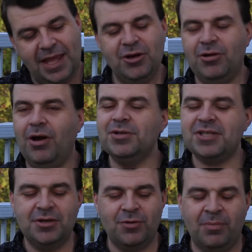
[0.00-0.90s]
I don't know, always
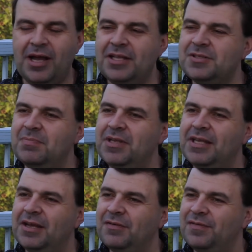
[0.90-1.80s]
kind of reminds
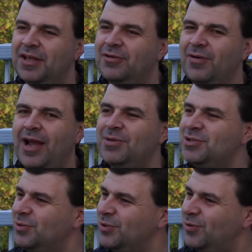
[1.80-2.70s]
me of like
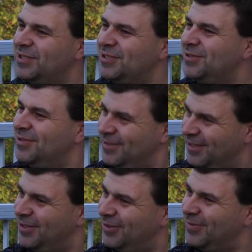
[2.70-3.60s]
grandma's old crystal,
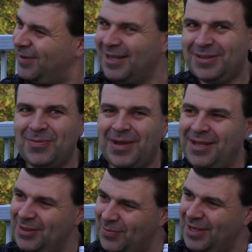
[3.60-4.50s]
you know, right? The
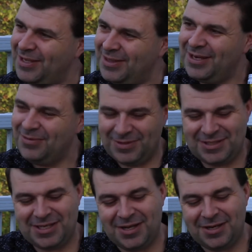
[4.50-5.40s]
way that it
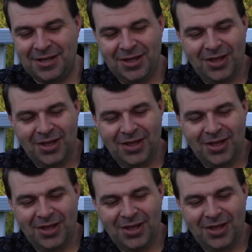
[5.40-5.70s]
was done.